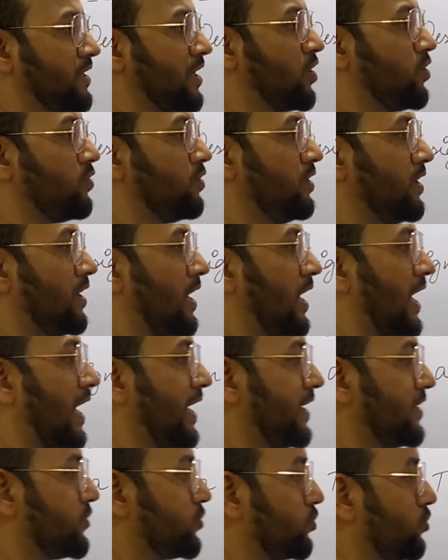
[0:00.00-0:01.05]
Now
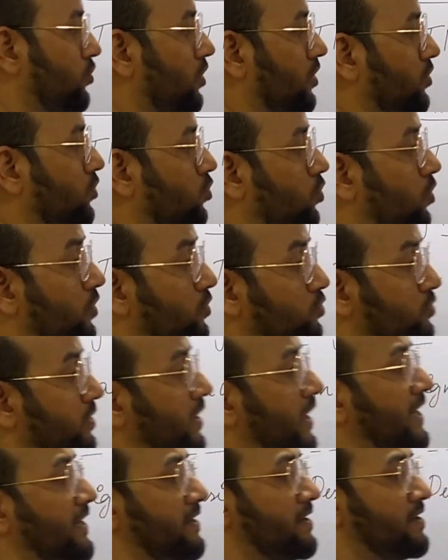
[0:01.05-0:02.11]
I should not go on to the
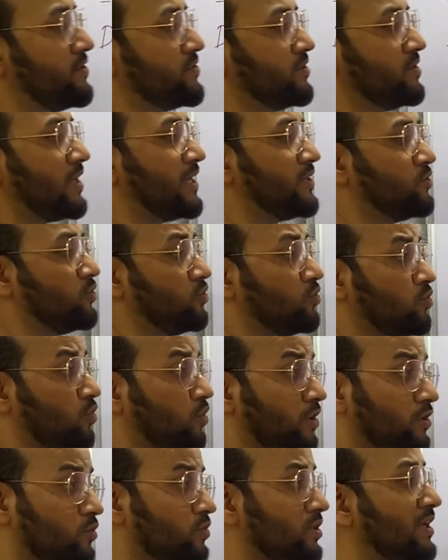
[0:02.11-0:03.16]
right direction, I should go
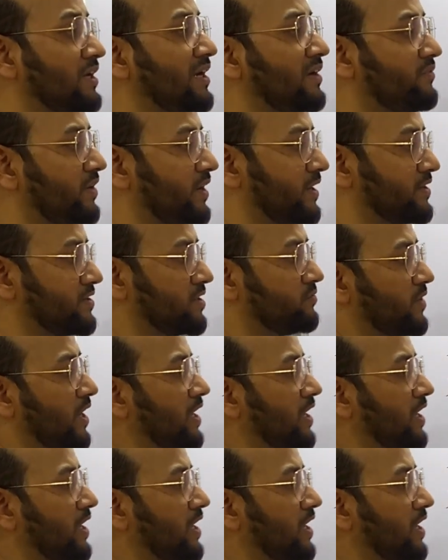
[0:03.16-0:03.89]
on to the left direction.